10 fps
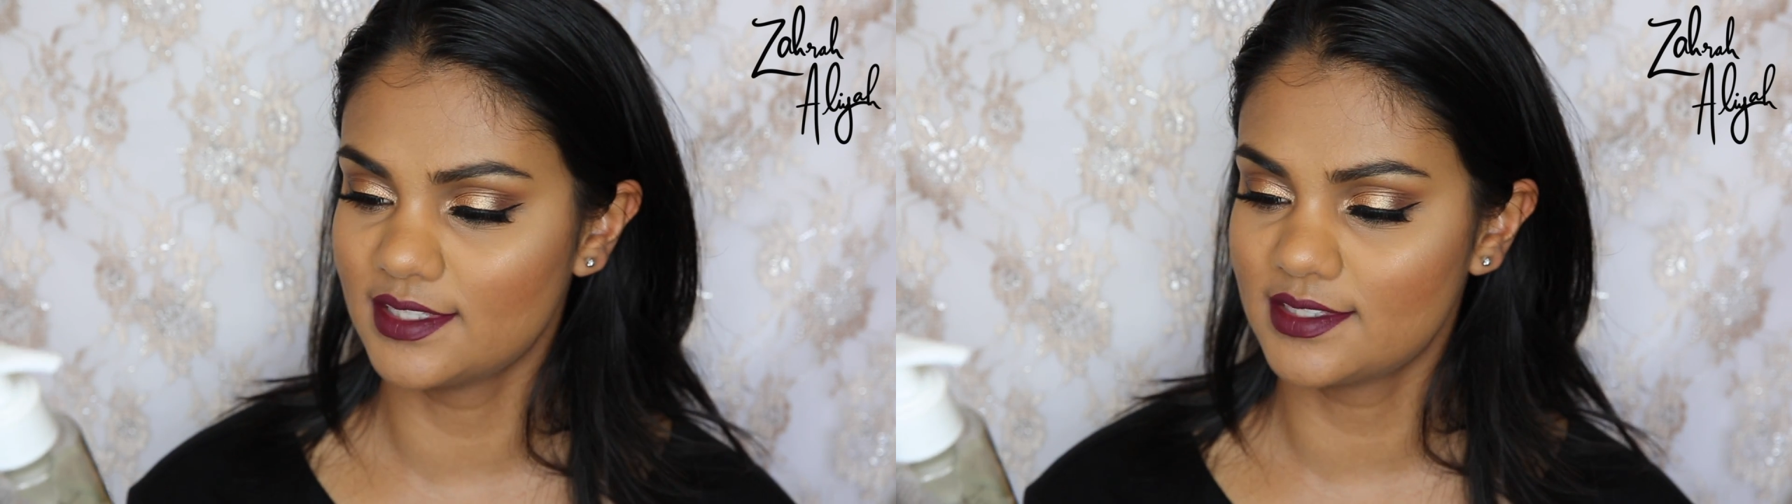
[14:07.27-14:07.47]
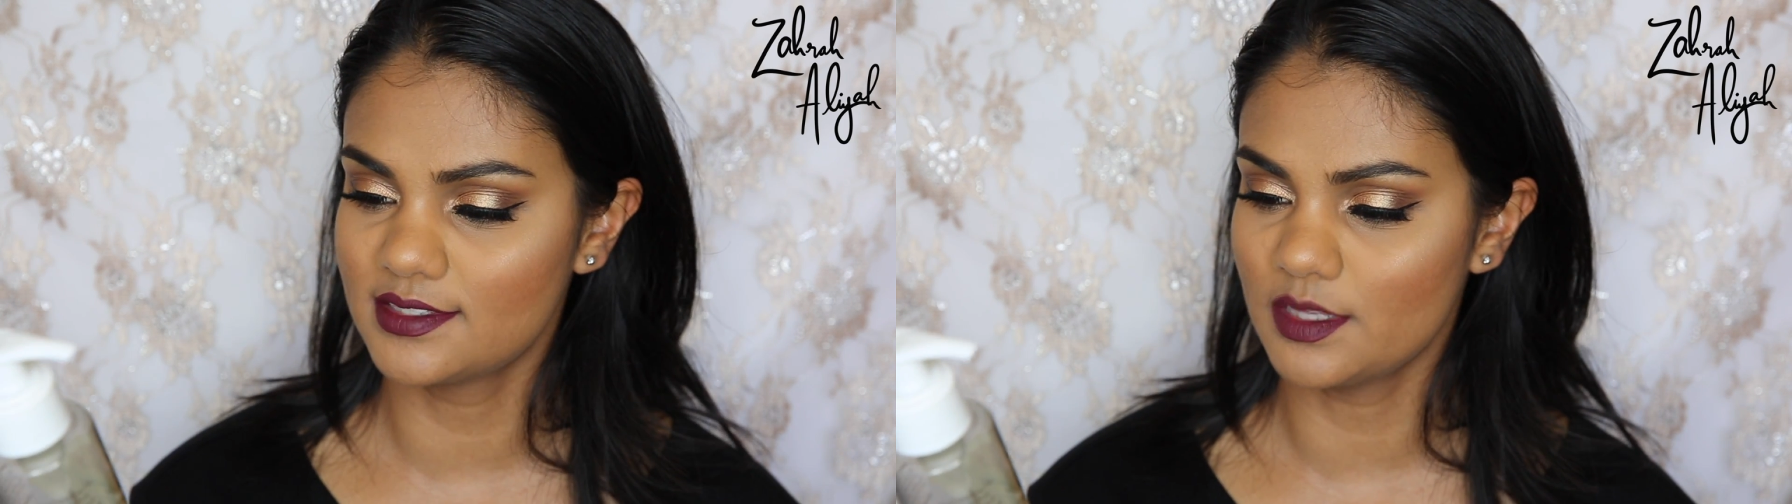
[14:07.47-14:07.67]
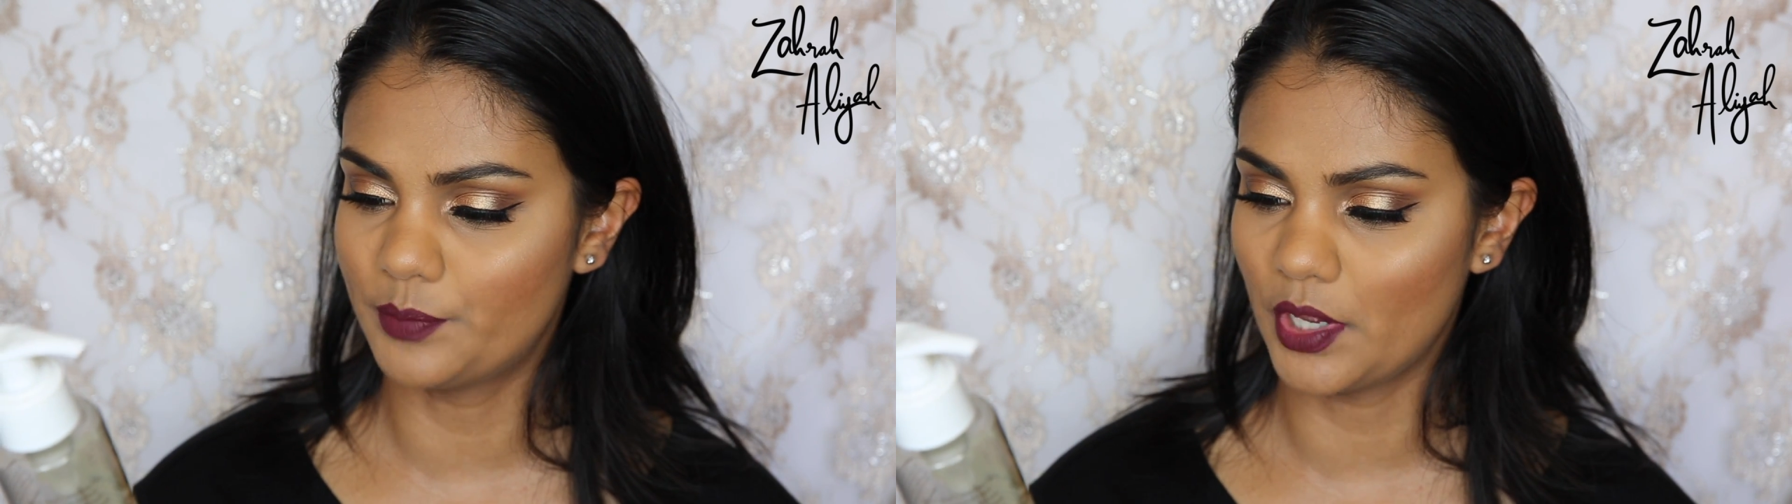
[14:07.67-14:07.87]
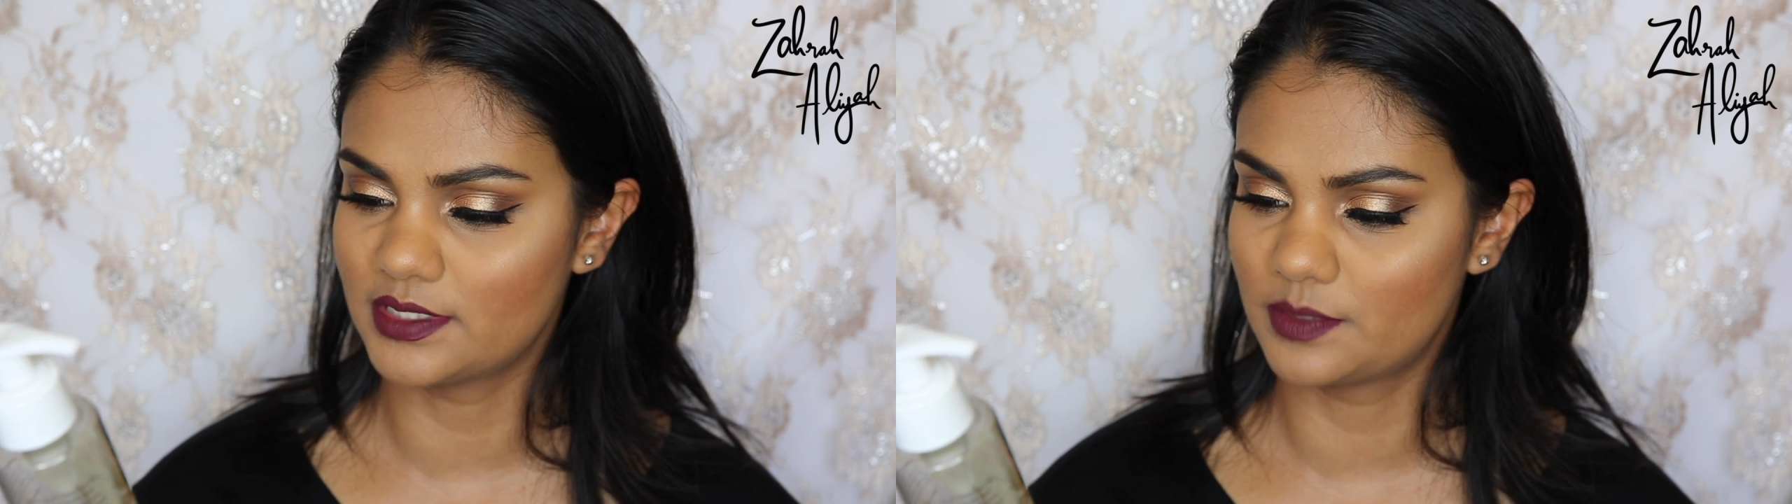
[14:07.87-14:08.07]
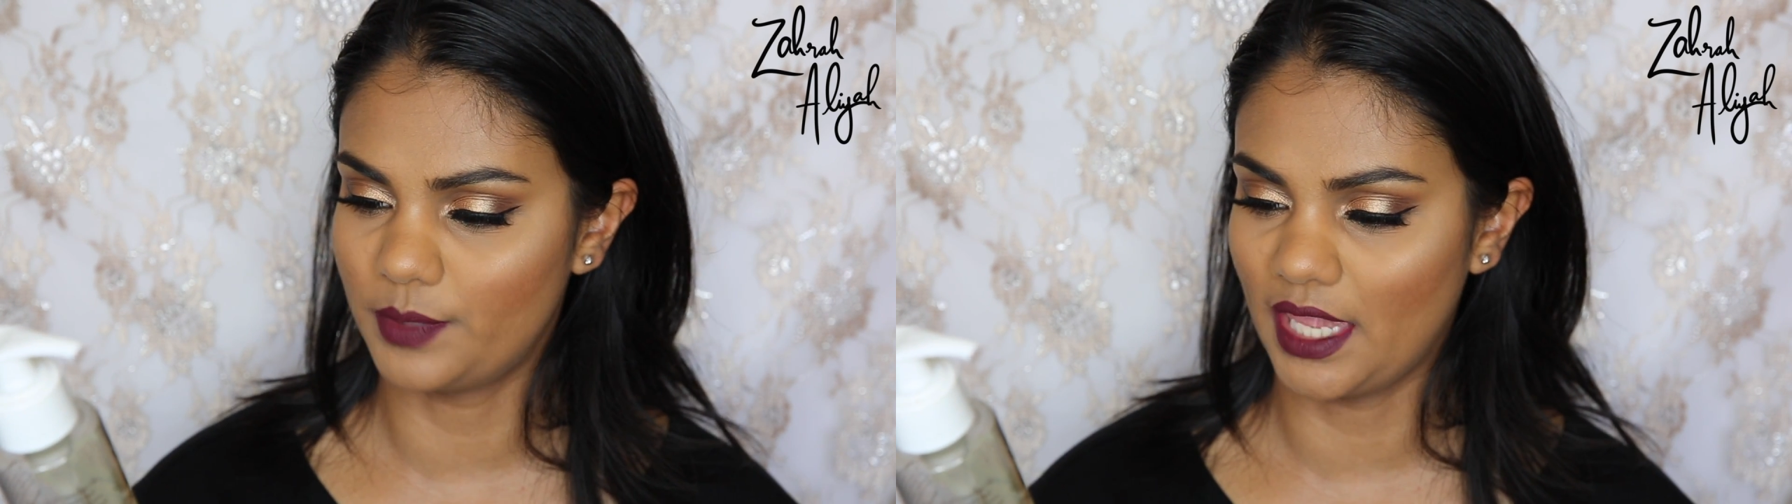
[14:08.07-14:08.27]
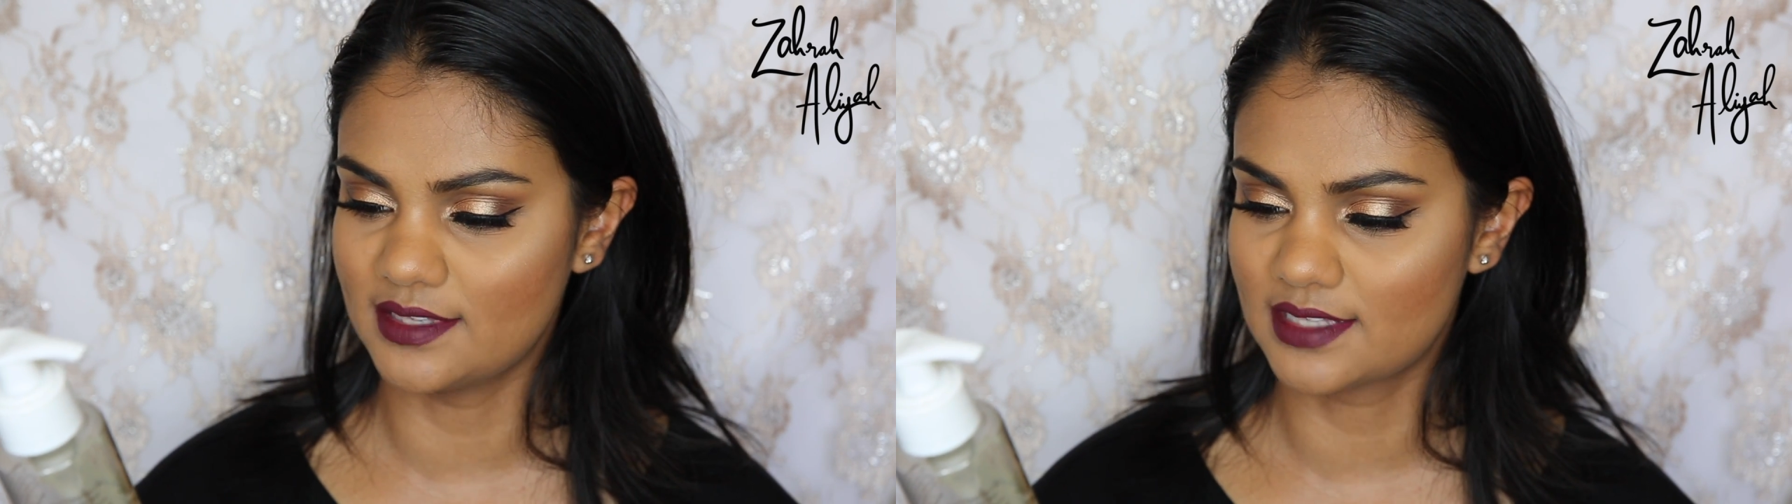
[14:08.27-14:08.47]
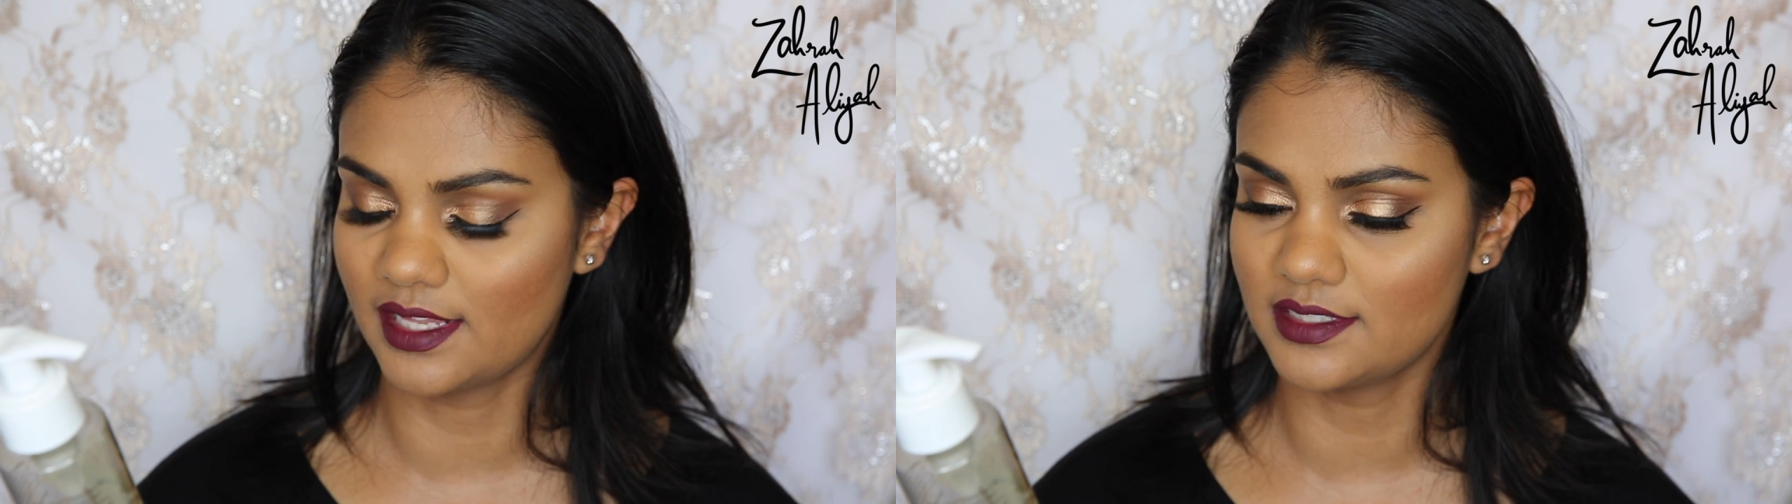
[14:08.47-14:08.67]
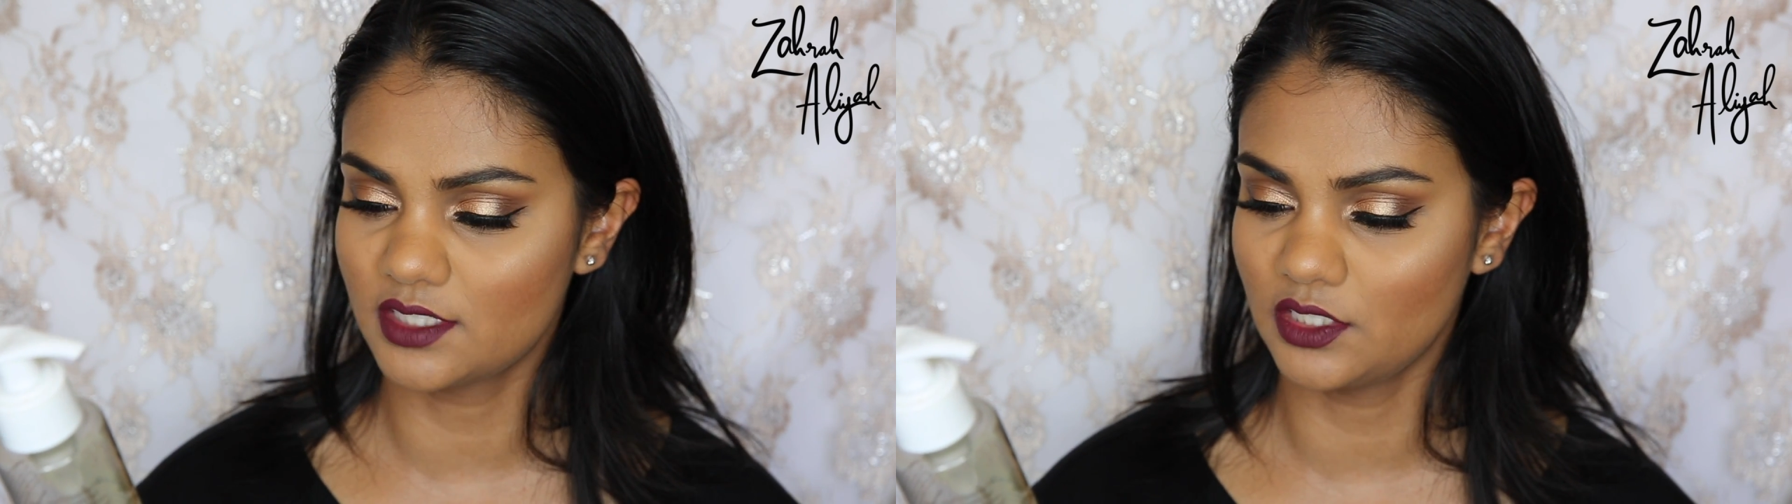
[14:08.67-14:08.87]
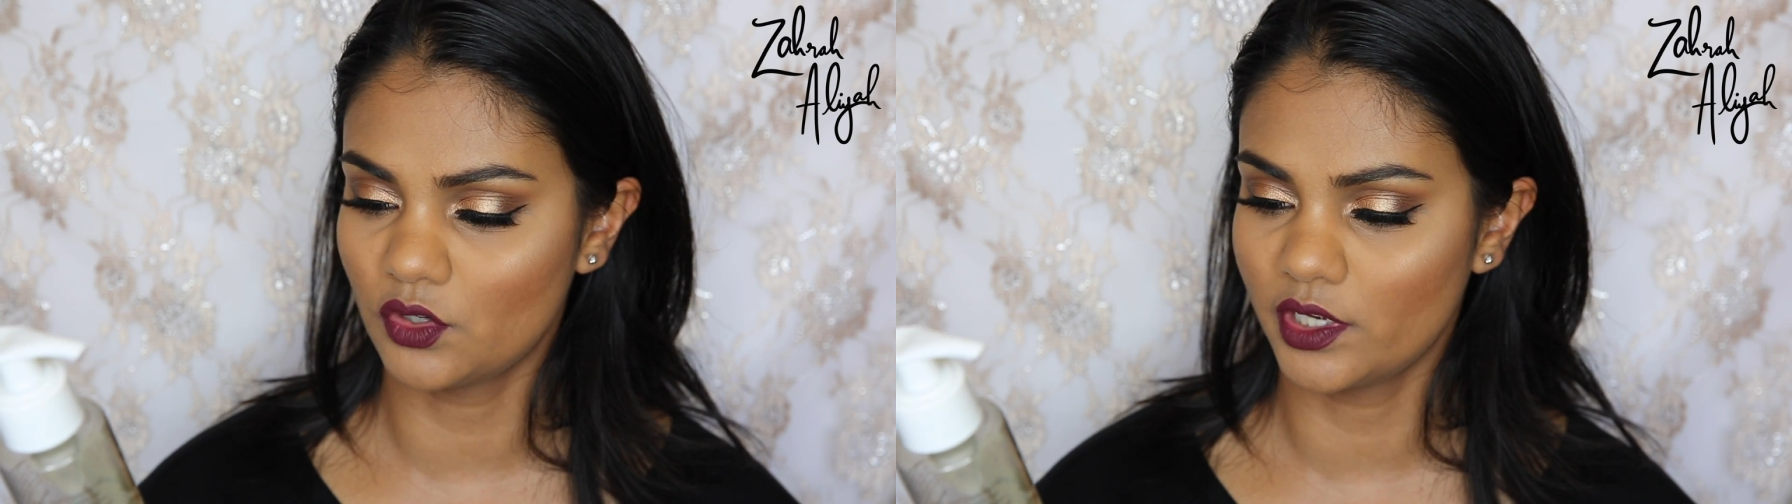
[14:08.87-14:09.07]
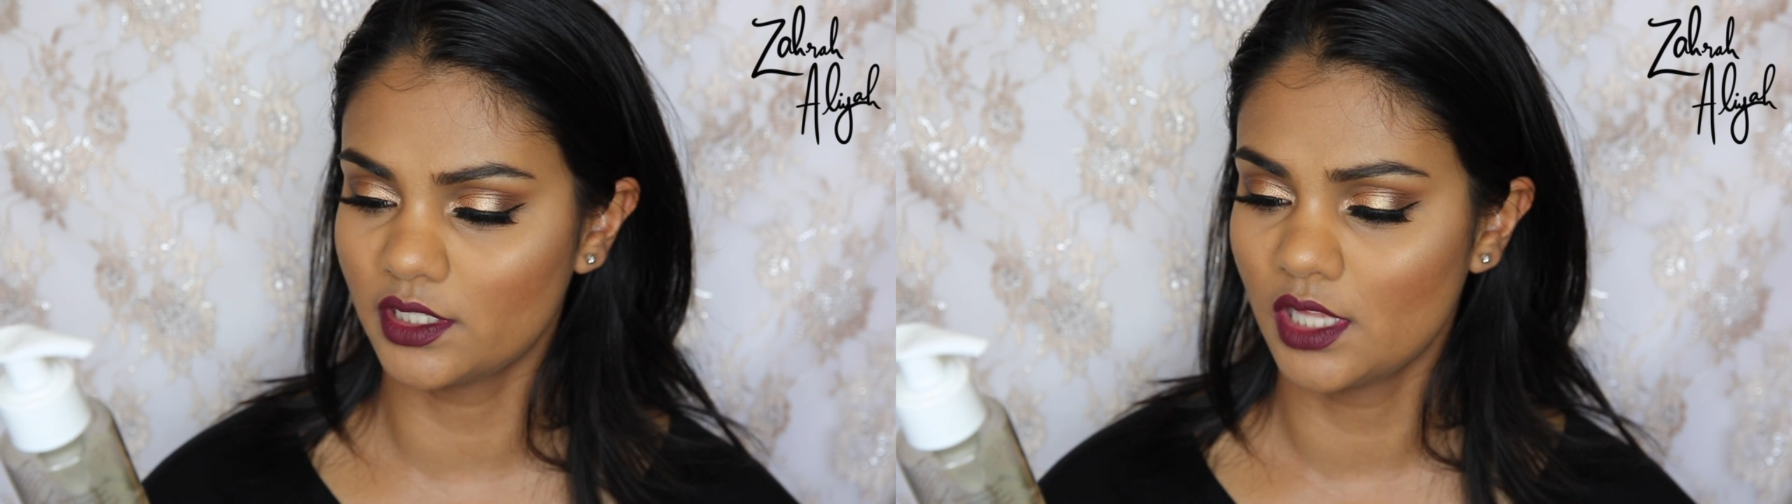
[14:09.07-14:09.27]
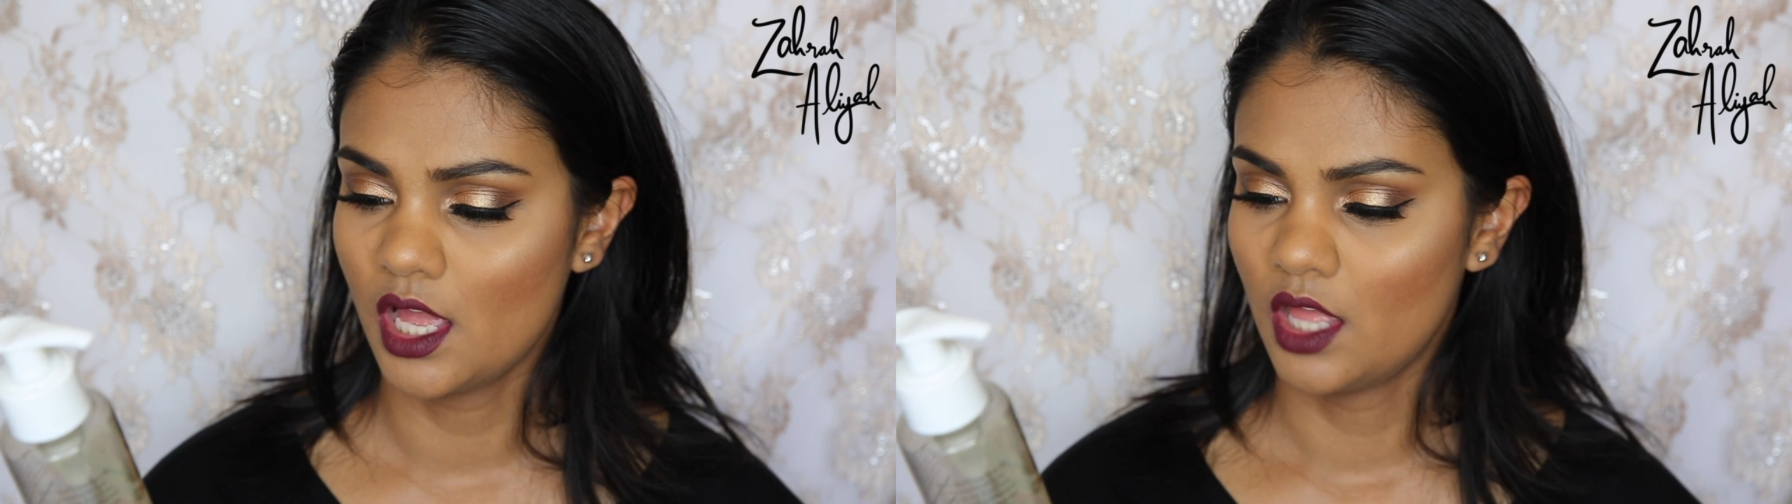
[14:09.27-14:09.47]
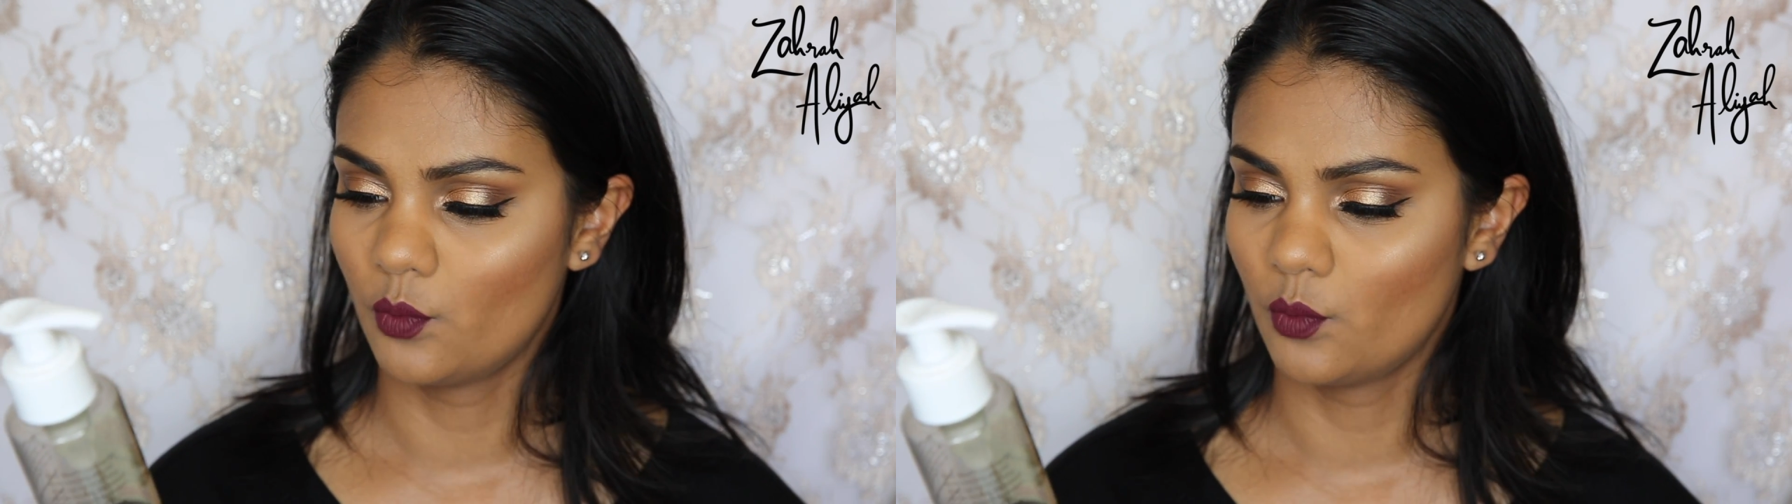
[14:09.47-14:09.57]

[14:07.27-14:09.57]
This is the Burt's Bees Cleansing Oil